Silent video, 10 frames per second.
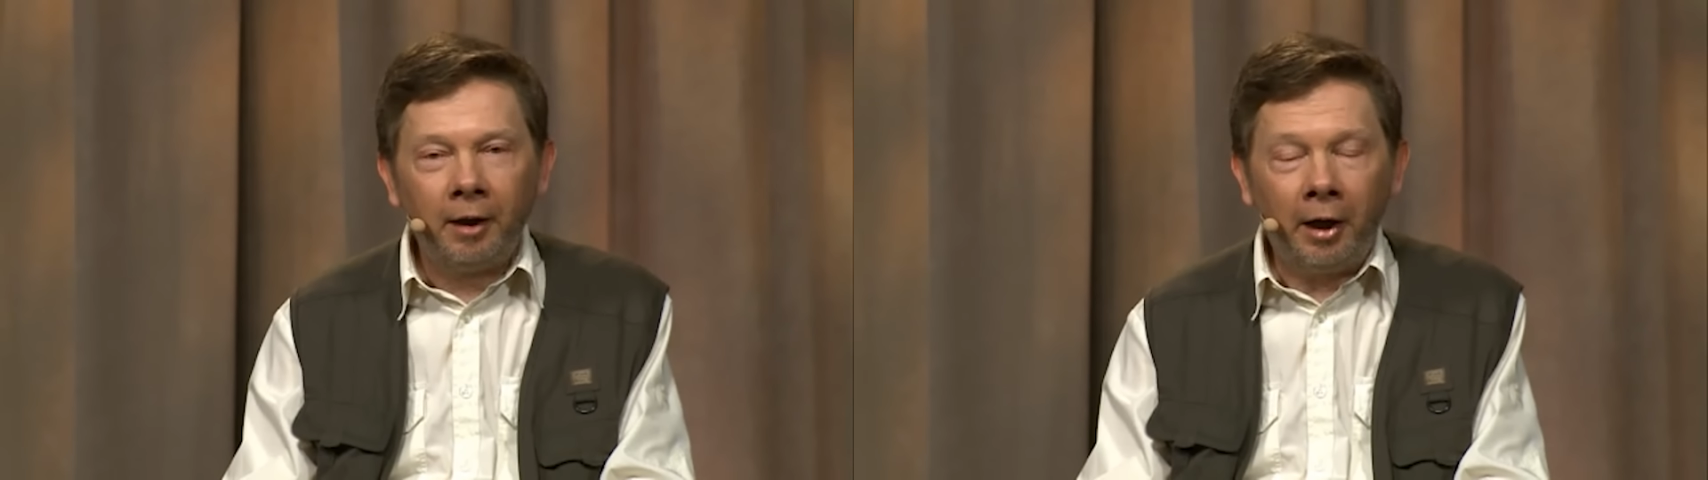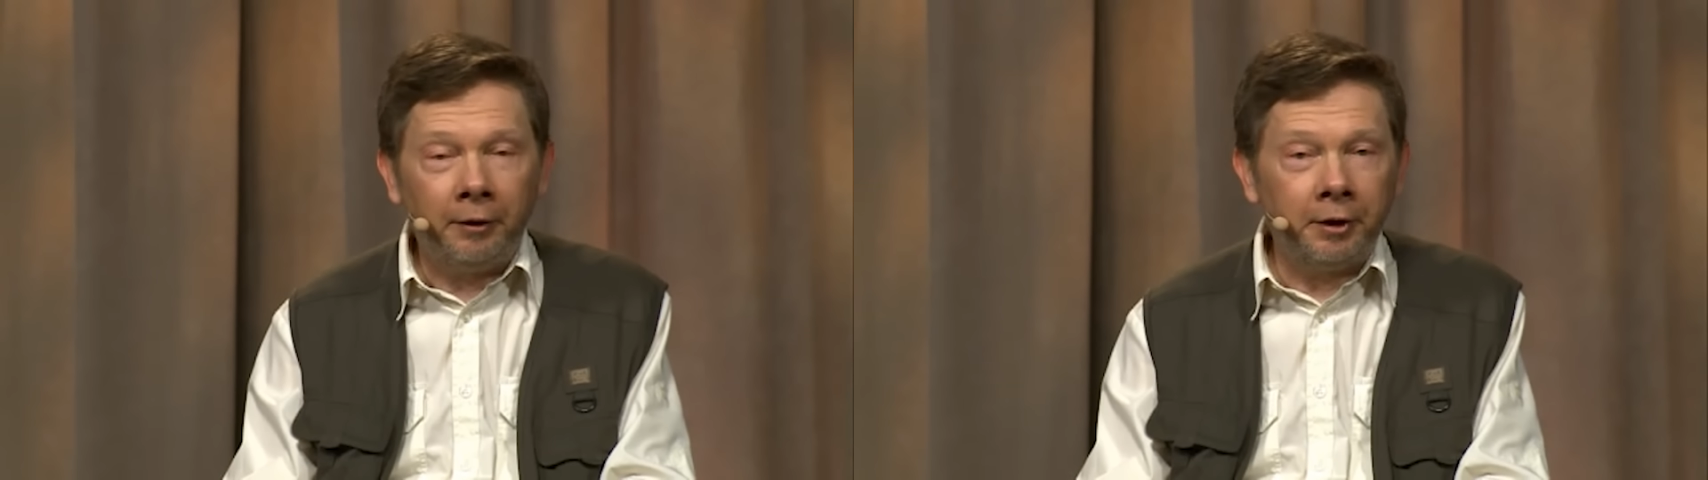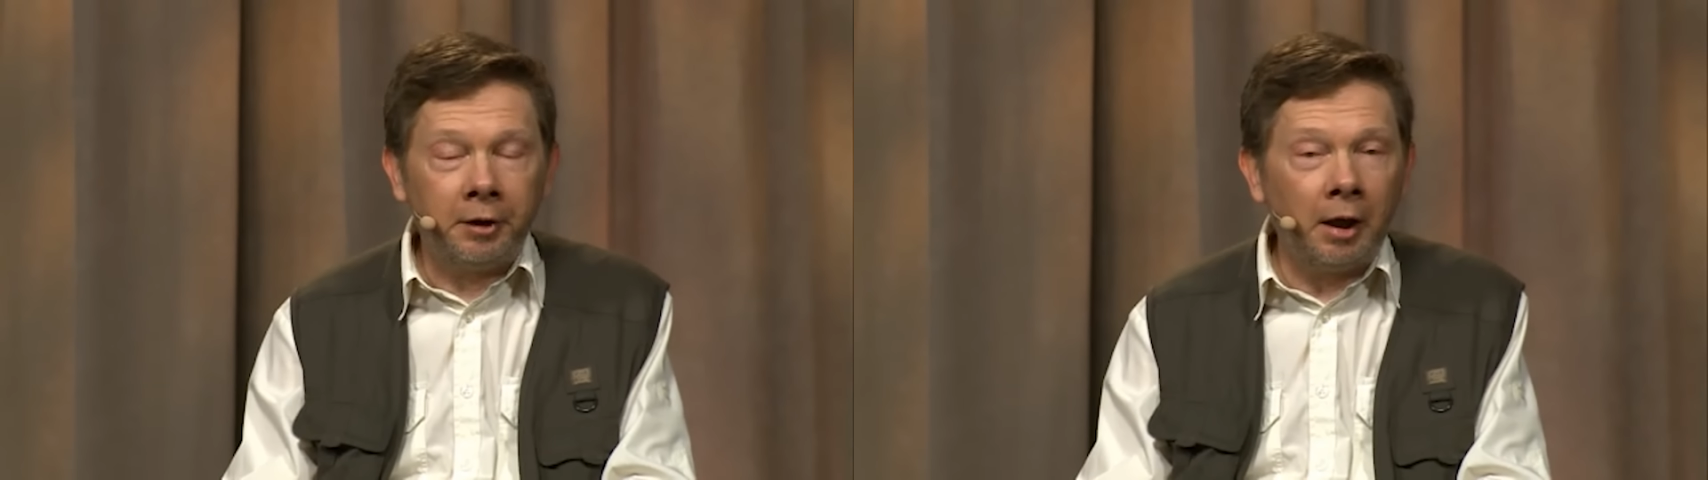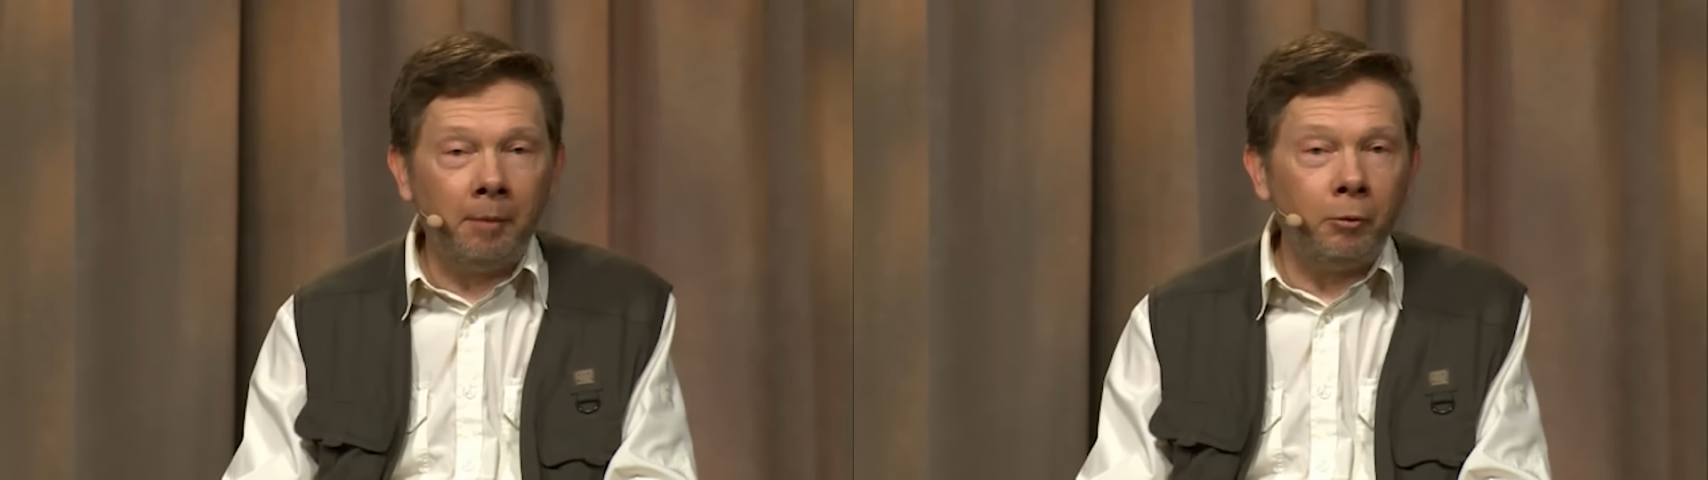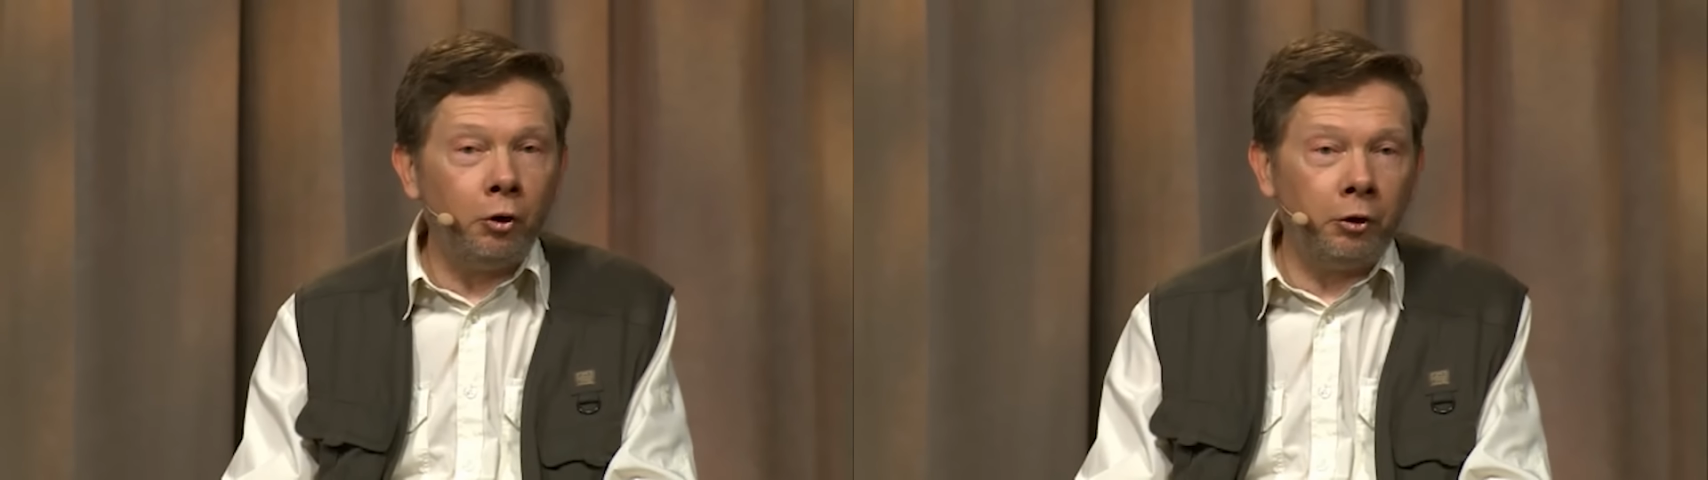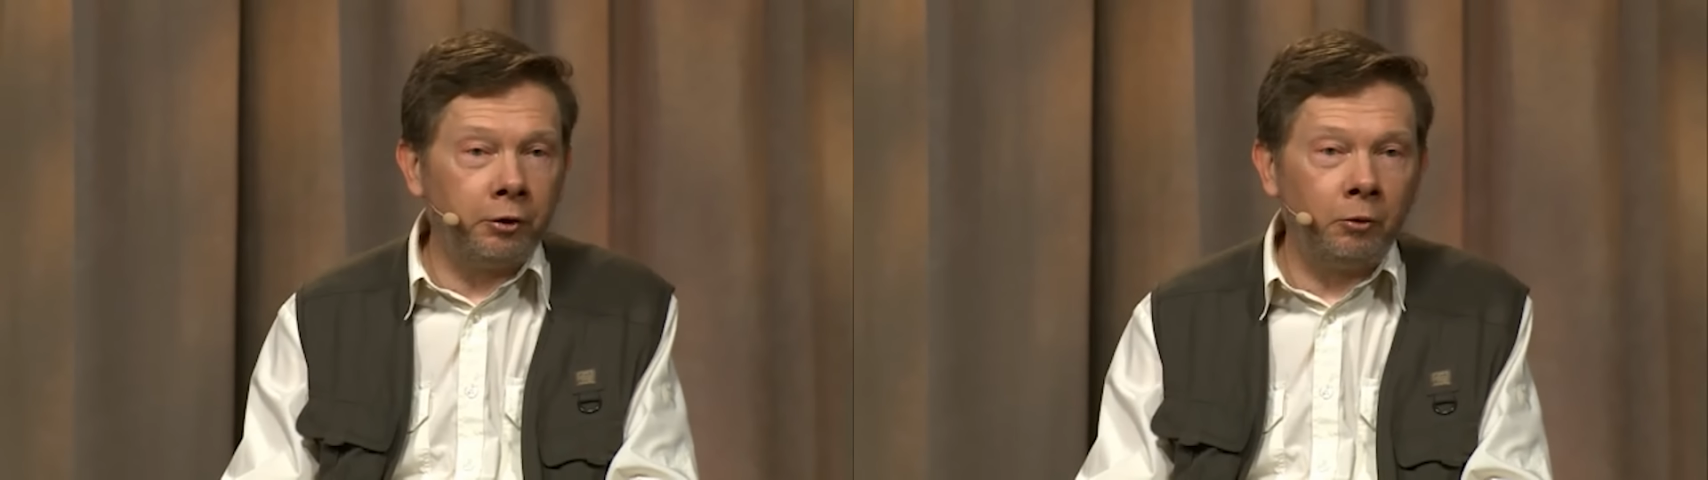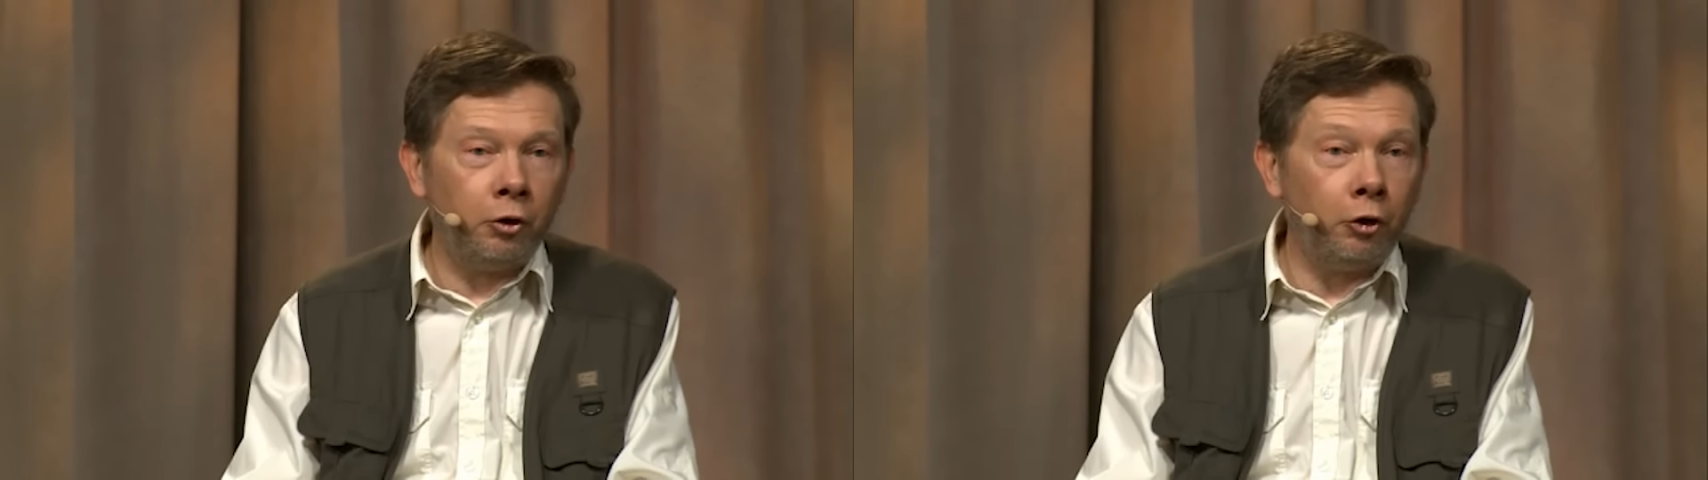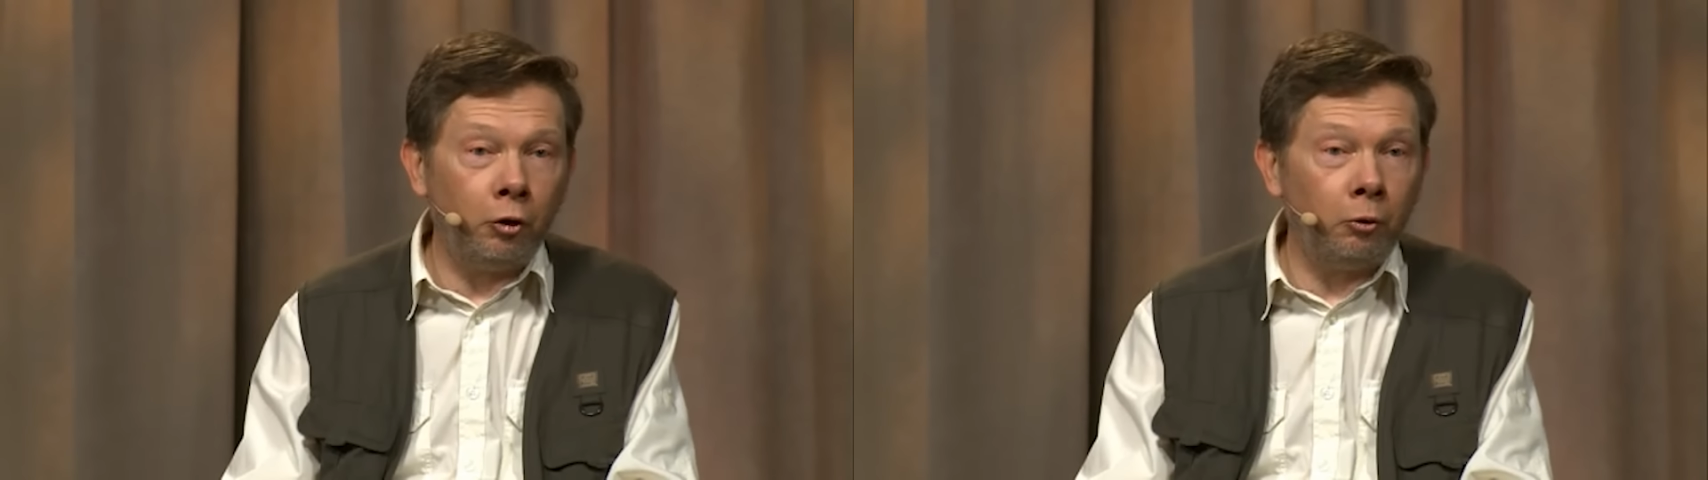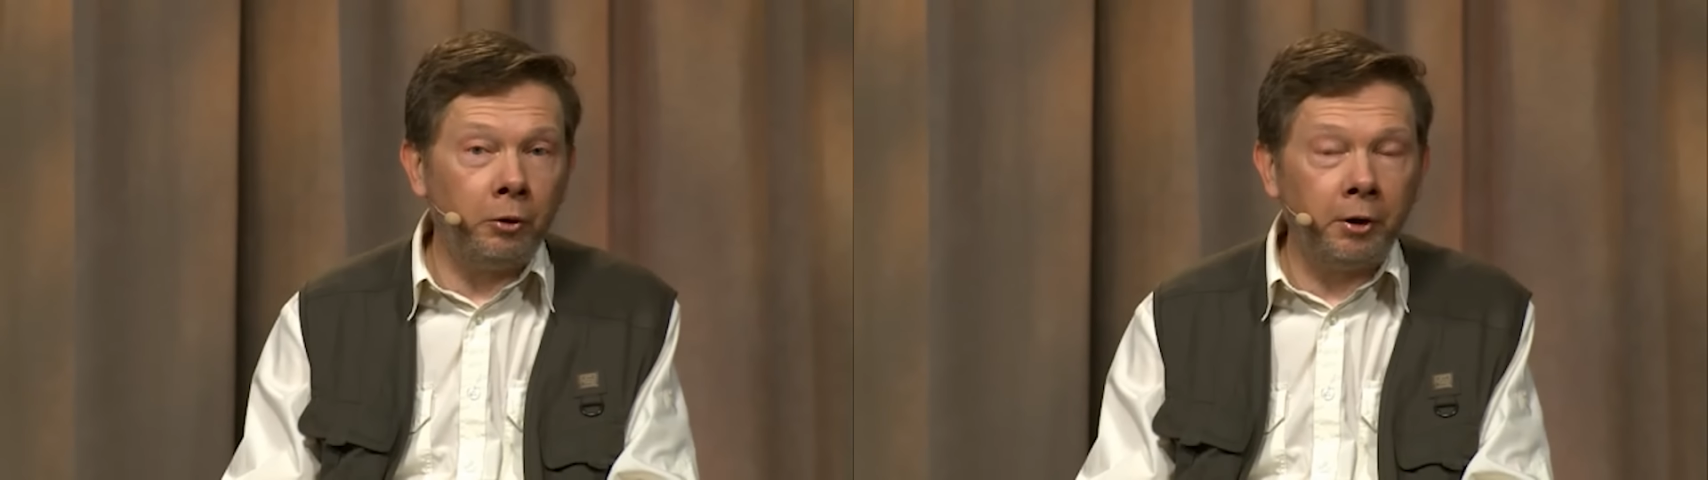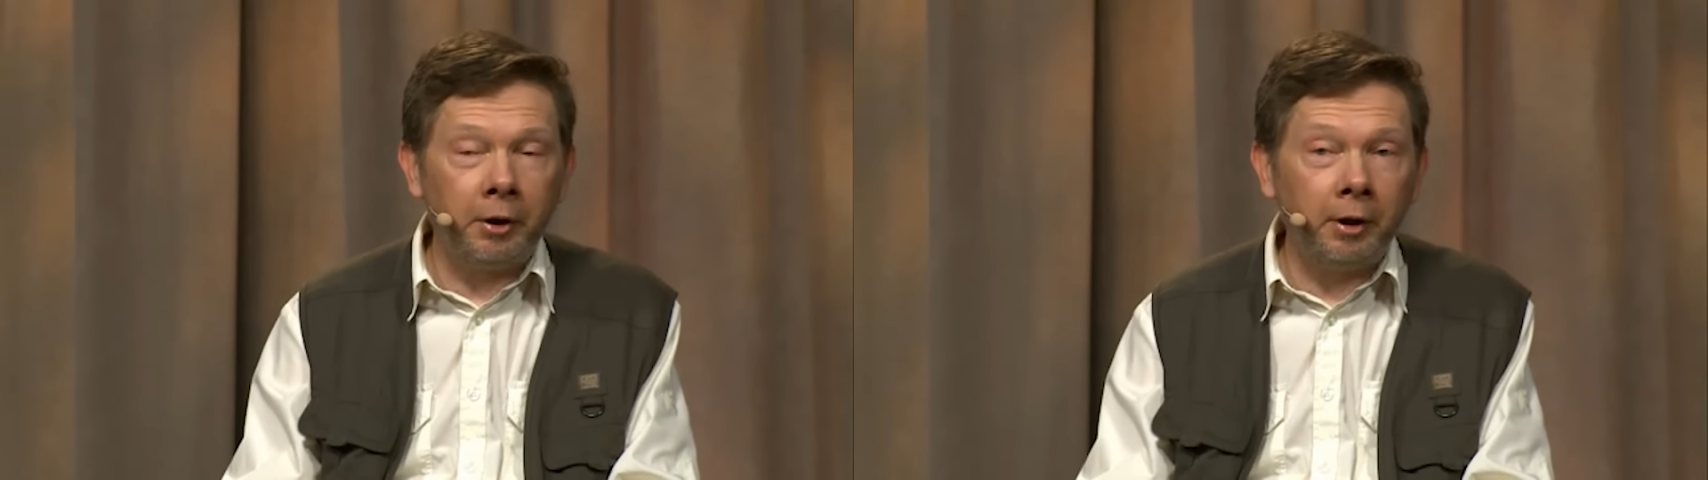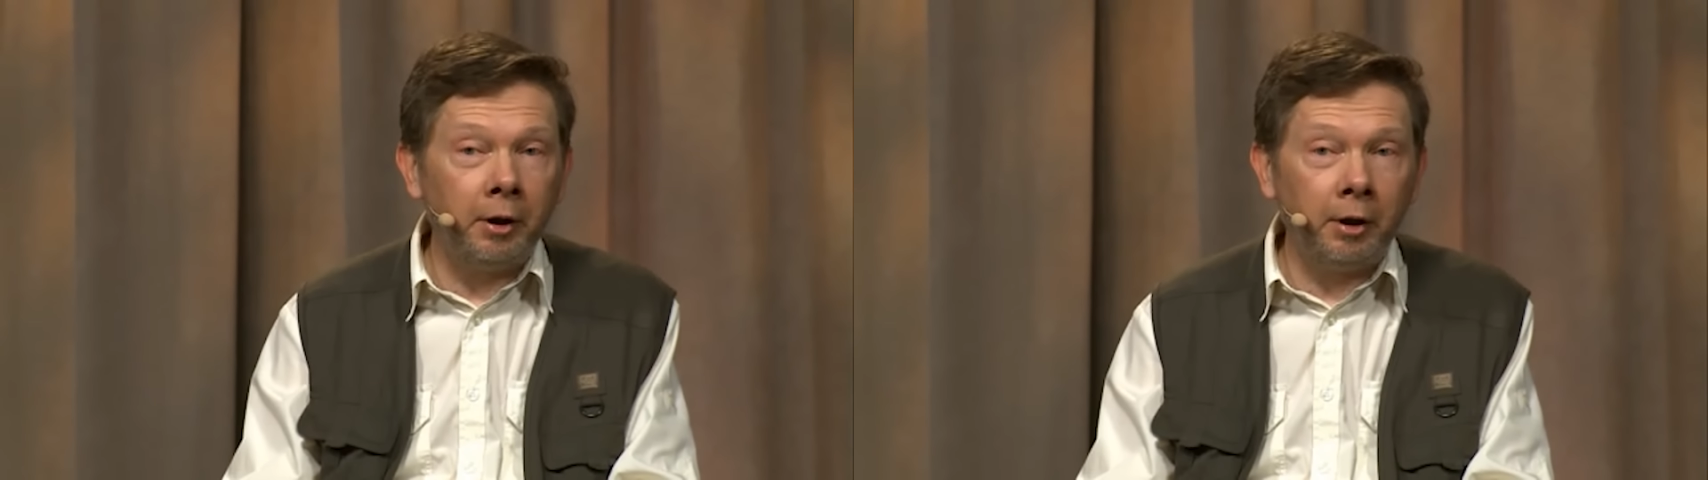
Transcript: at the time not known